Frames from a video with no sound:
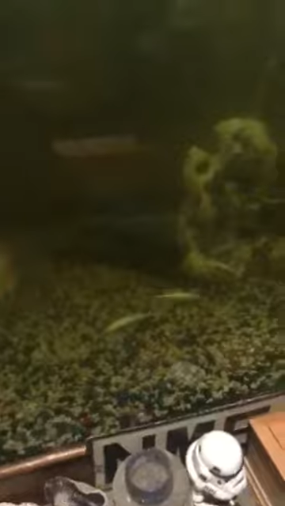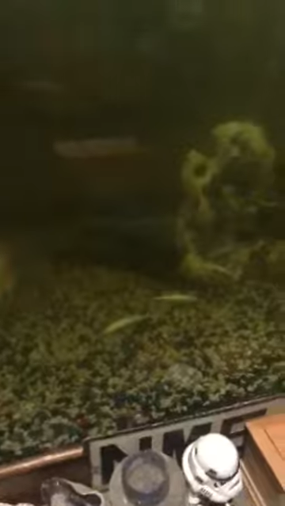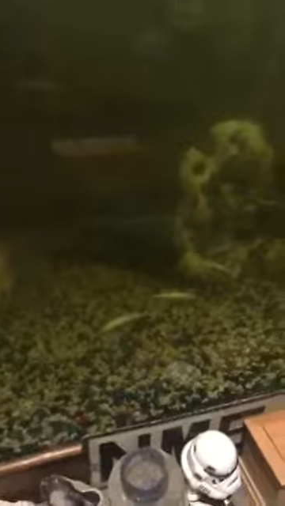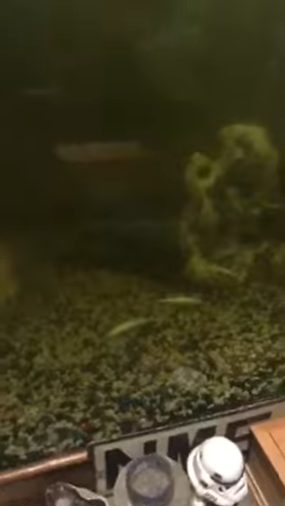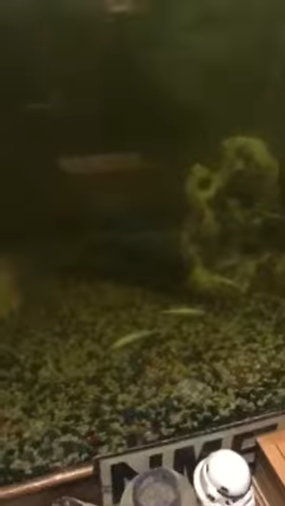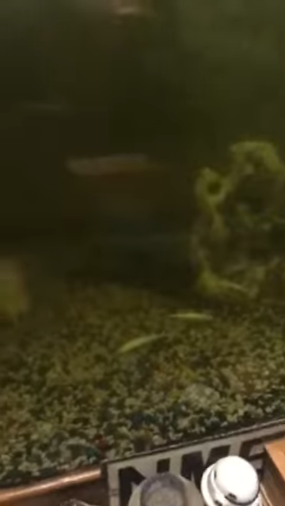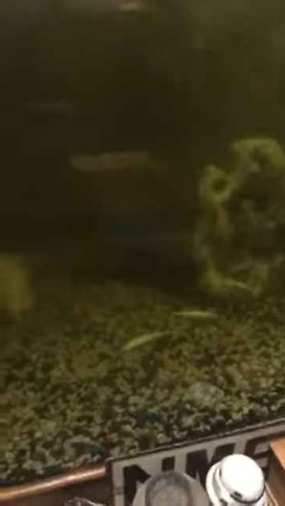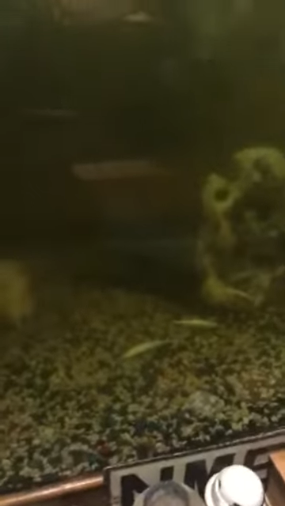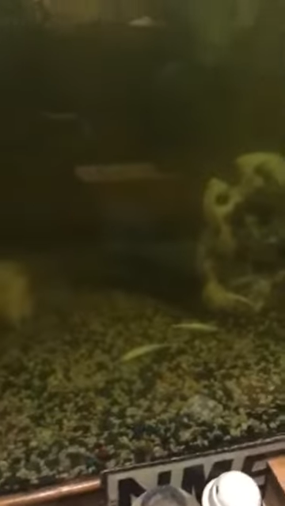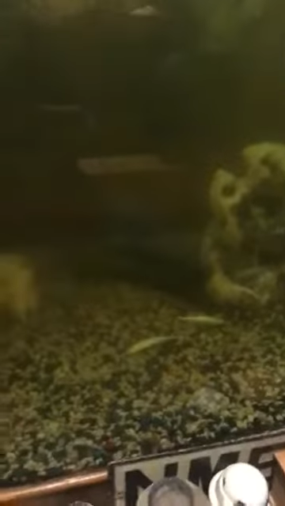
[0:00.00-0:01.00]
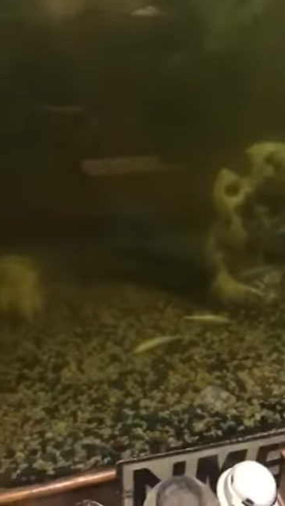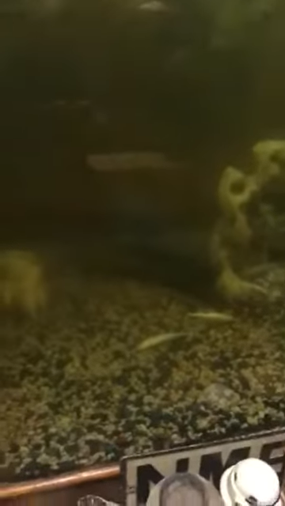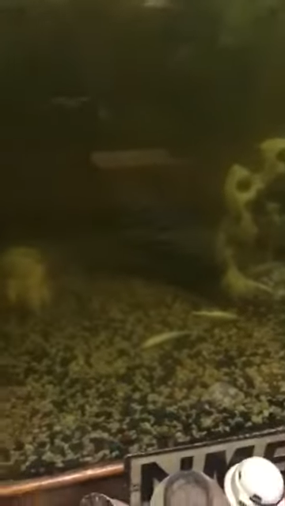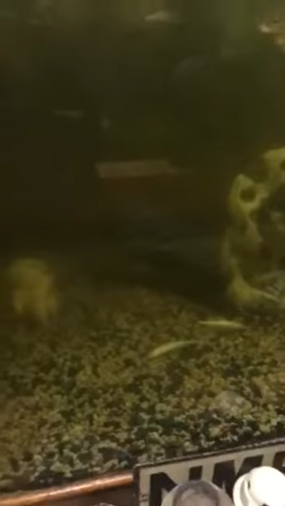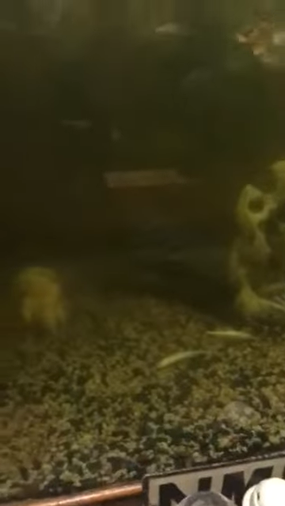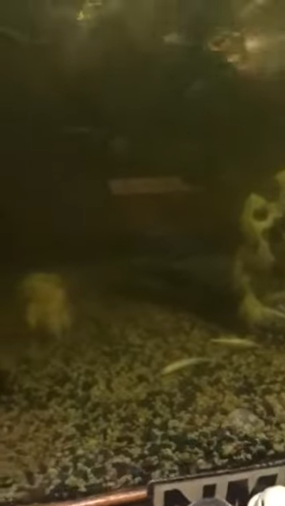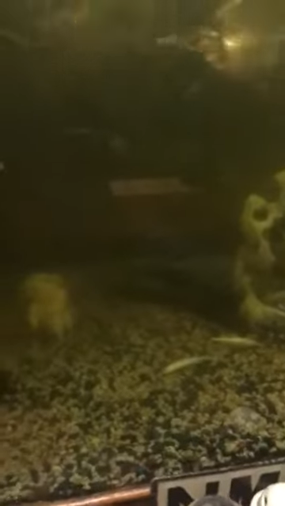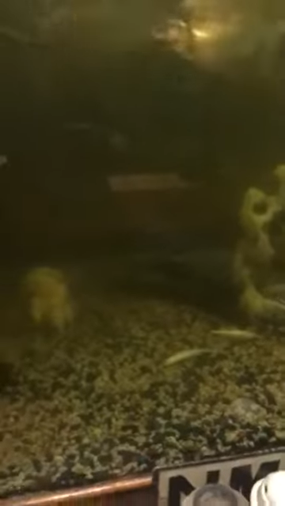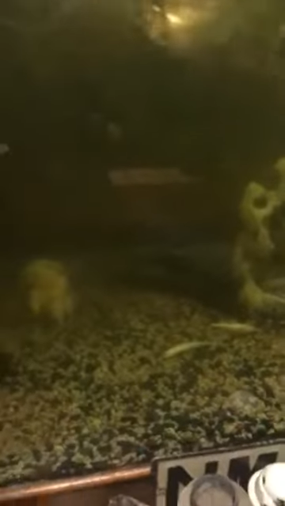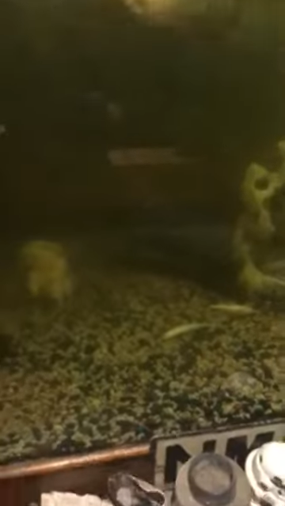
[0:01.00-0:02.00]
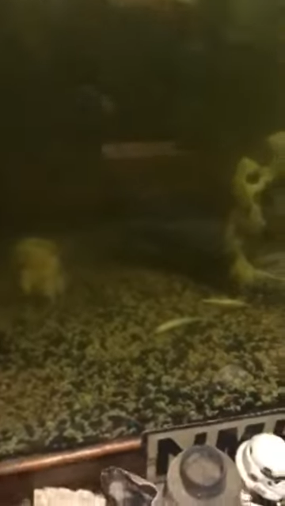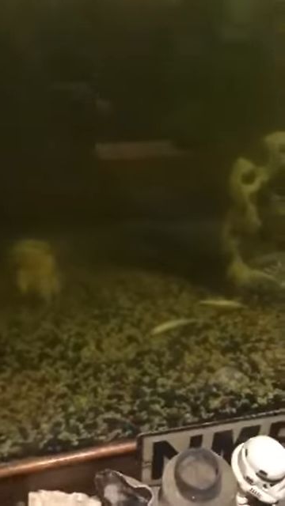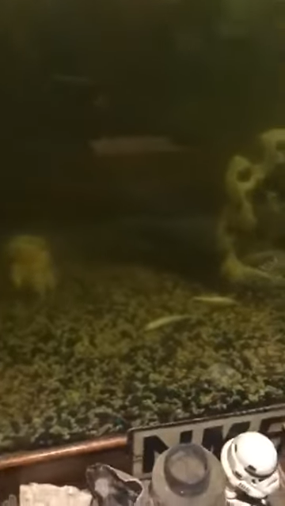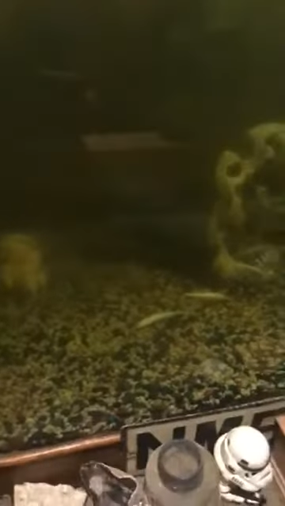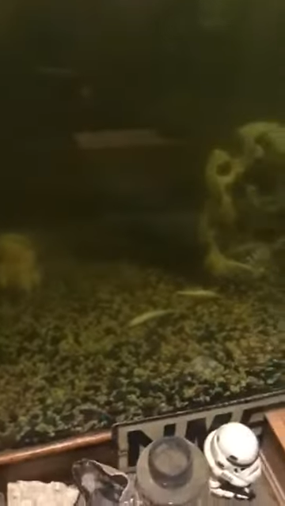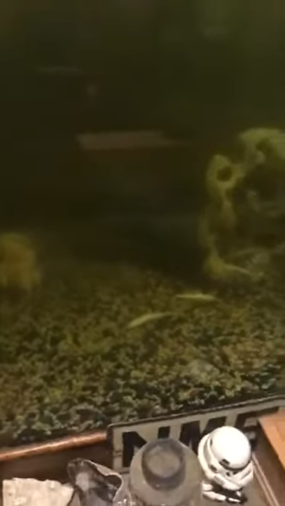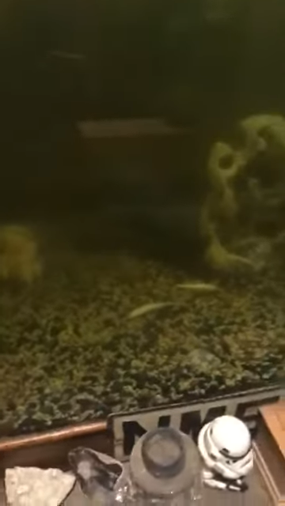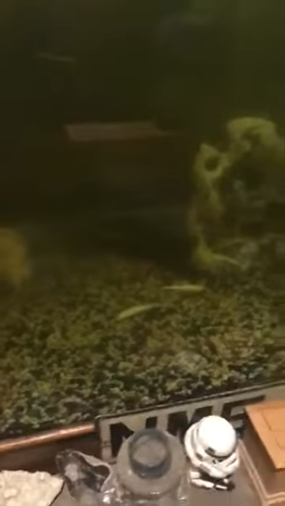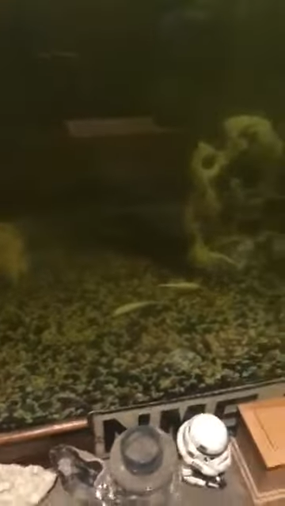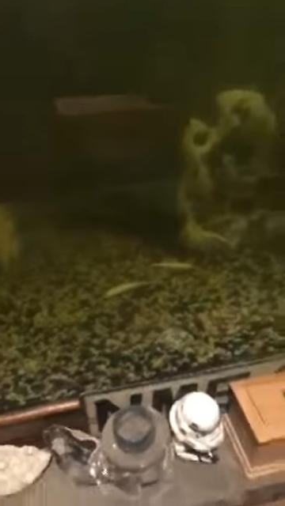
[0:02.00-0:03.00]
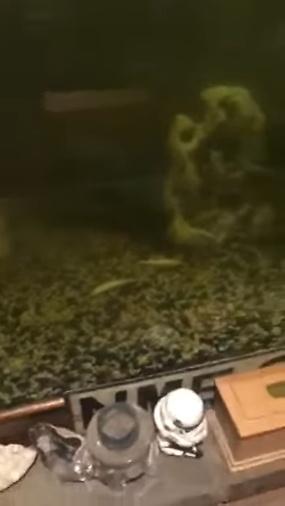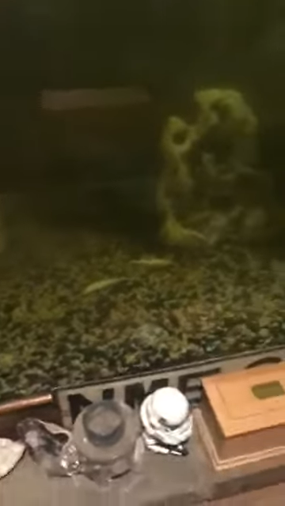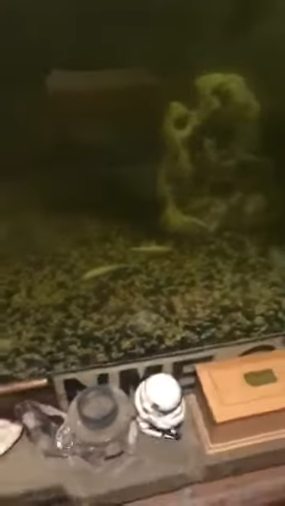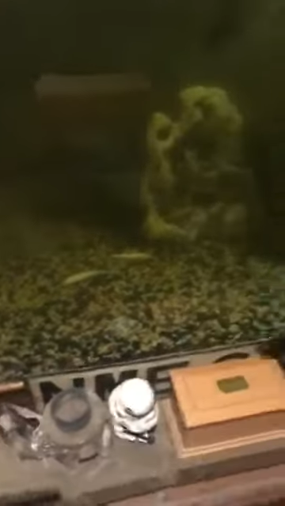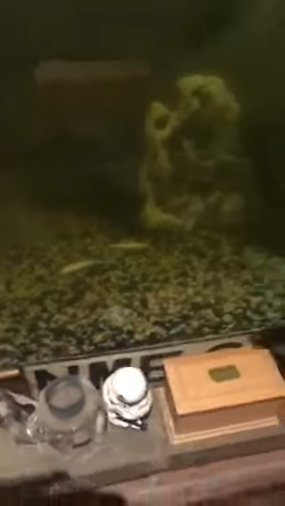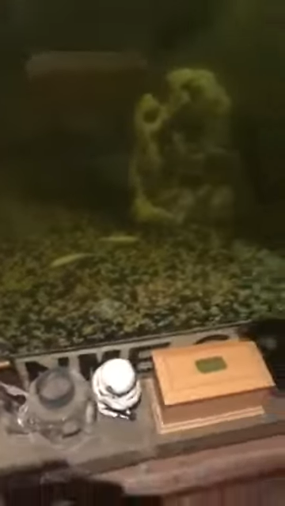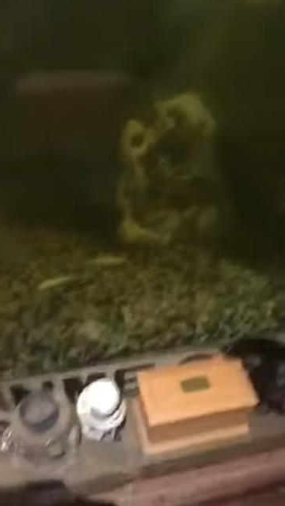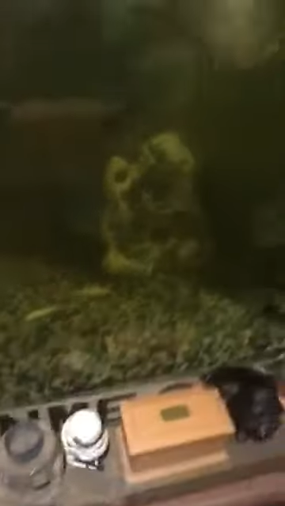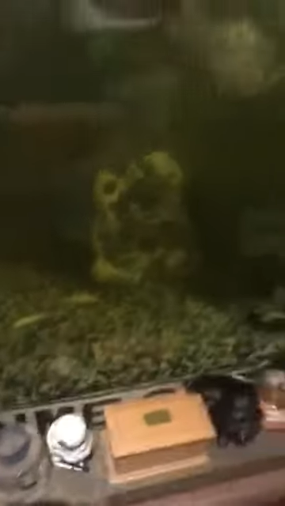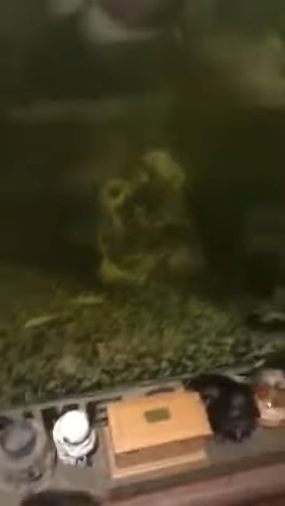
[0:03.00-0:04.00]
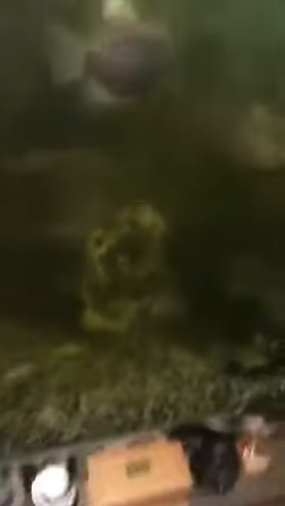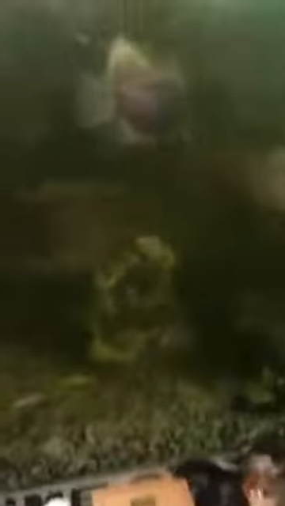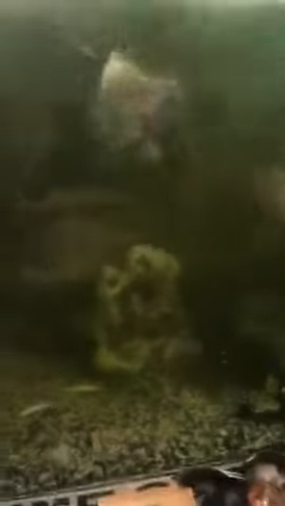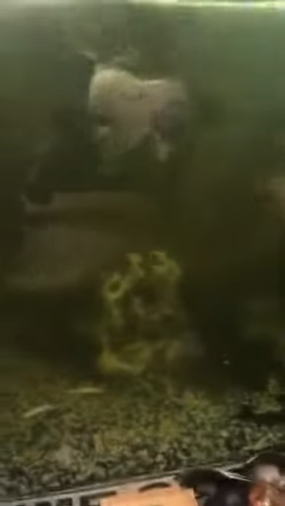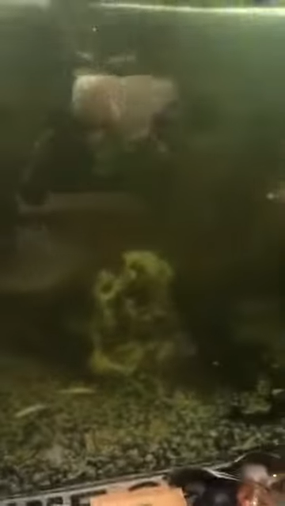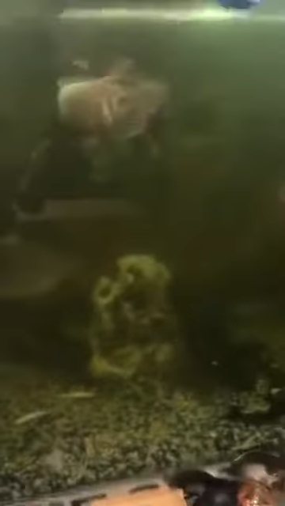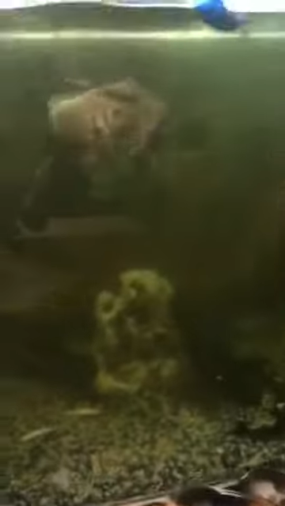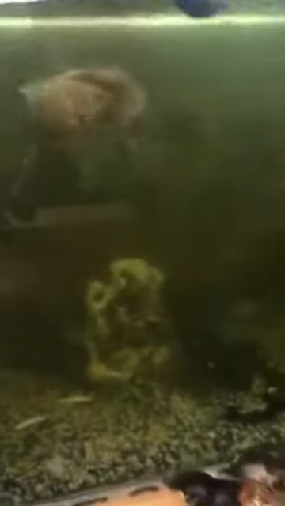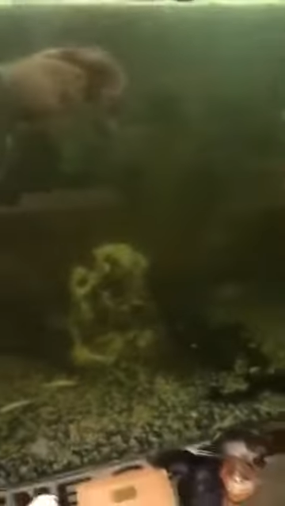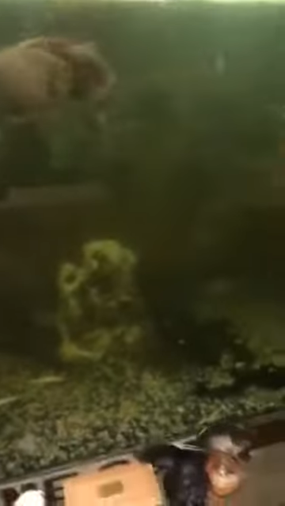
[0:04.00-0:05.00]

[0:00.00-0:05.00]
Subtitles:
(no speaker visible)